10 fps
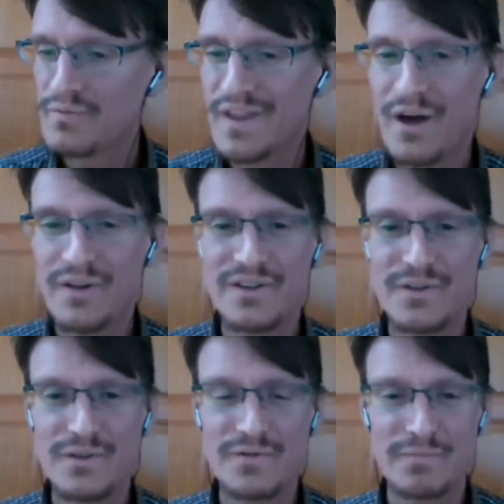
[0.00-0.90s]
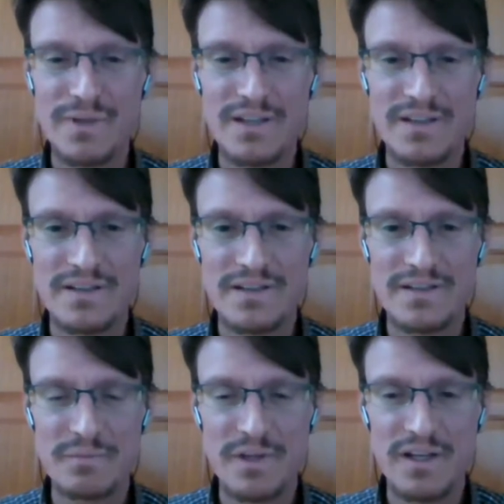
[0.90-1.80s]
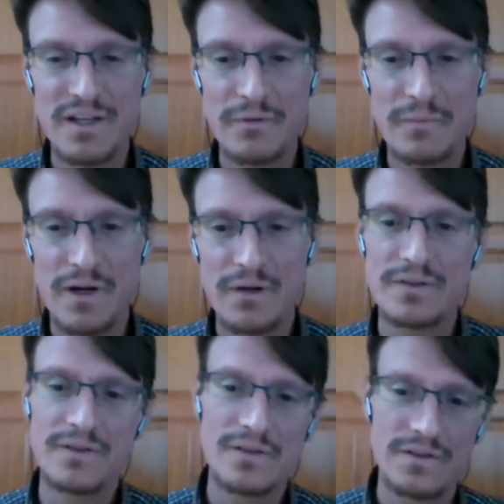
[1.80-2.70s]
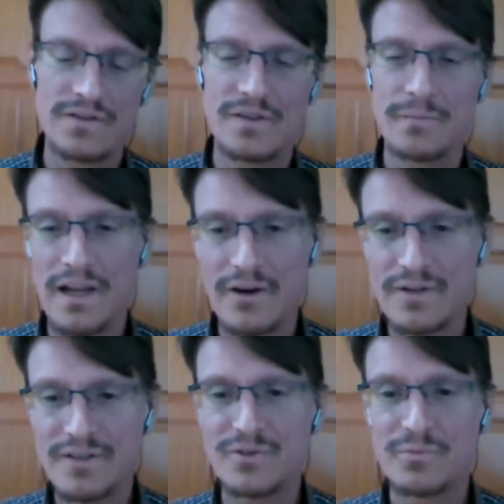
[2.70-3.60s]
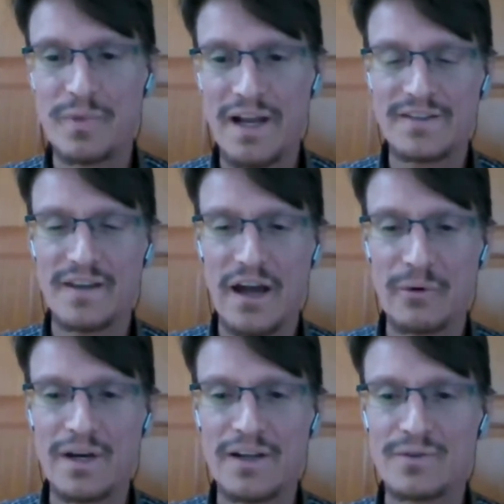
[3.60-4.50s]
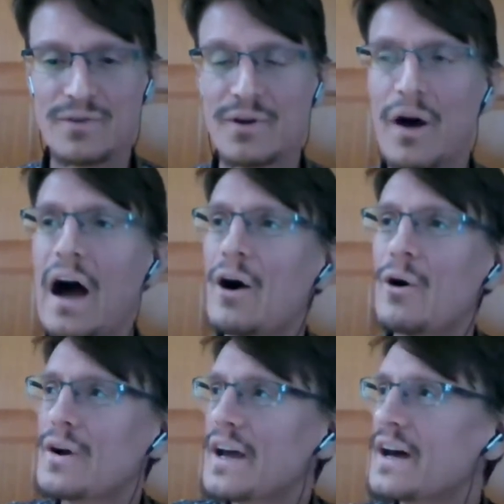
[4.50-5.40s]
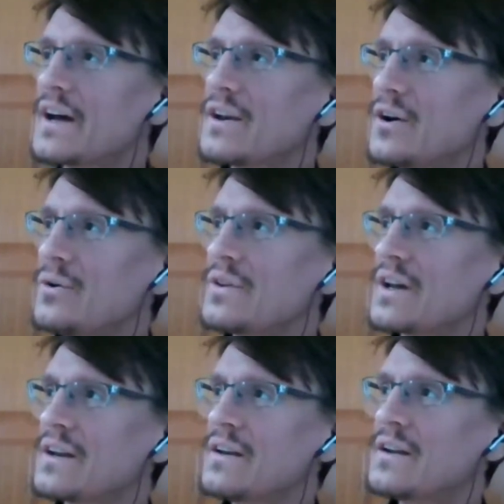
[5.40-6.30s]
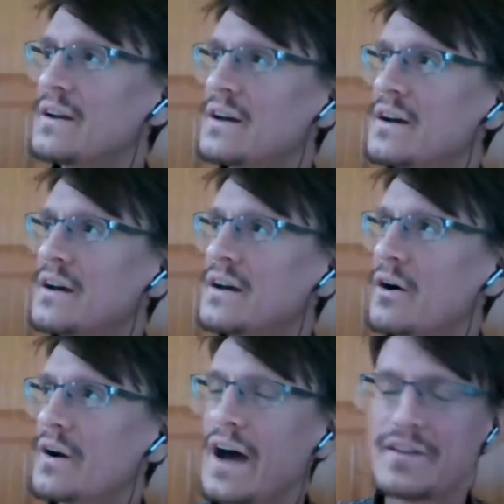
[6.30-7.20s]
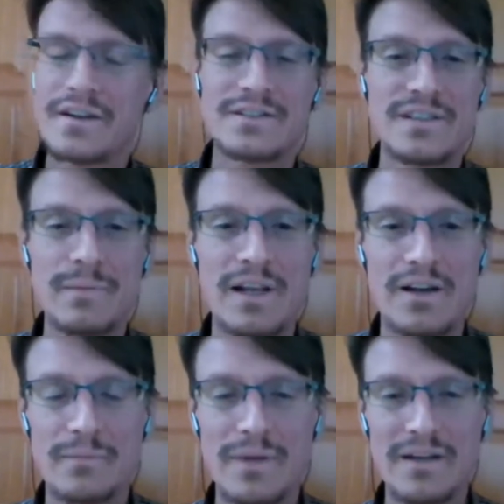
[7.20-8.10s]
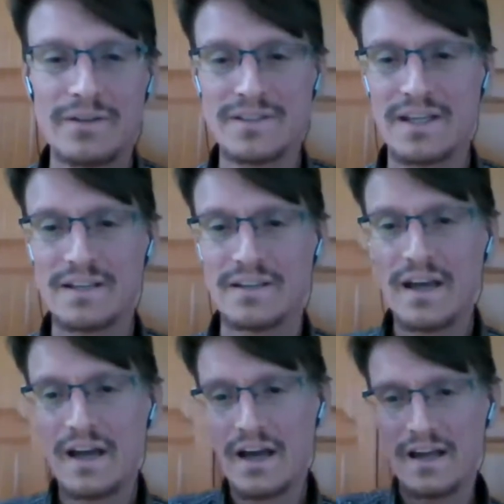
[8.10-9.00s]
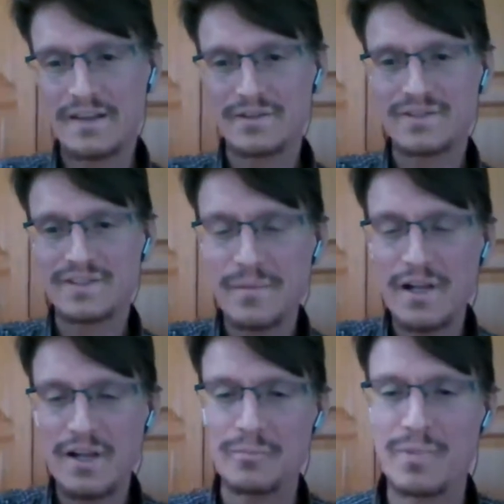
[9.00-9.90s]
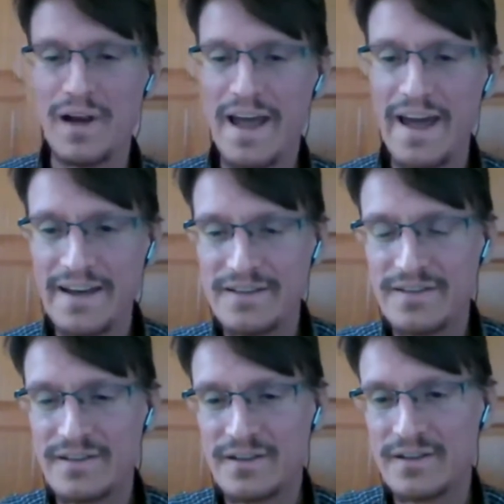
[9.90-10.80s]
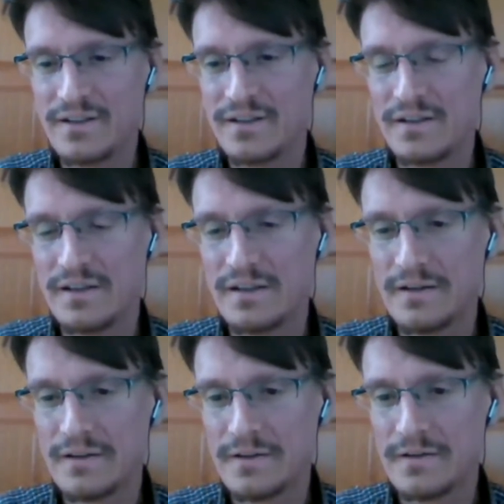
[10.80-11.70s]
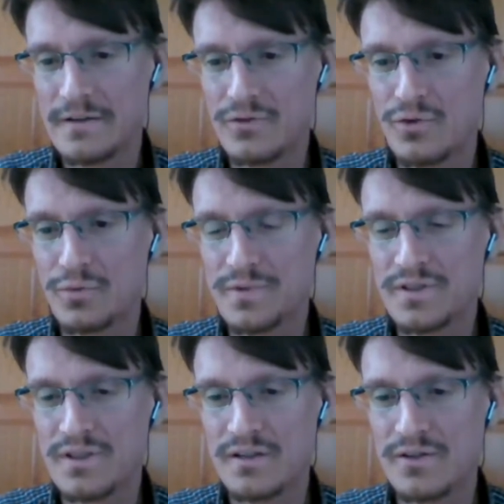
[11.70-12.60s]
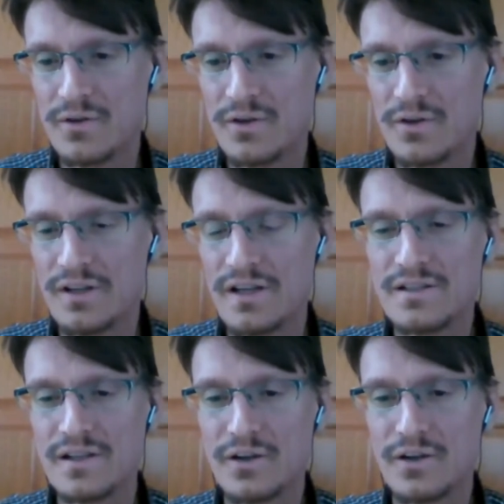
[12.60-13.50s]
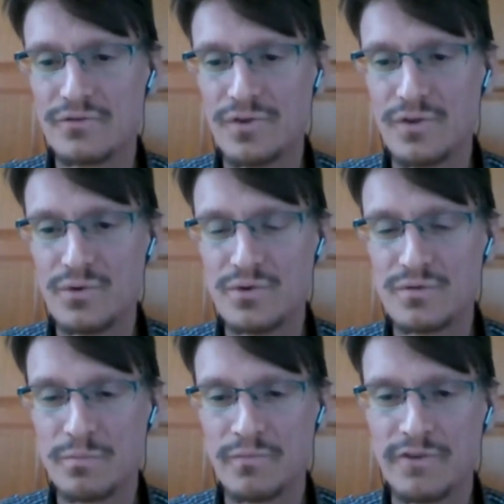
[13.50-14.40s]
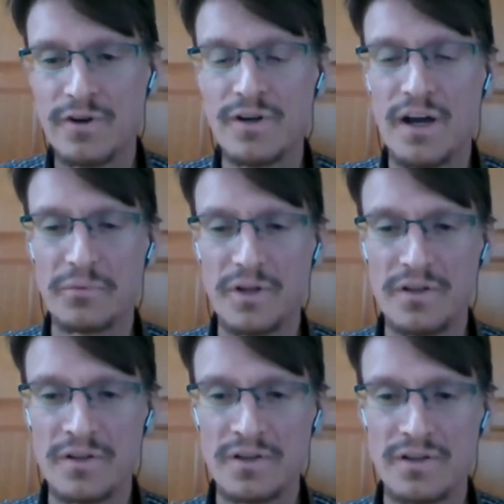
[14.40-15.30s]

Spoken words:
now that you have been speaking about the similarity to plants, I would like to know, how can I know then, or are there similar, better said, are there similar plant groups that you could easily confuse fungi with?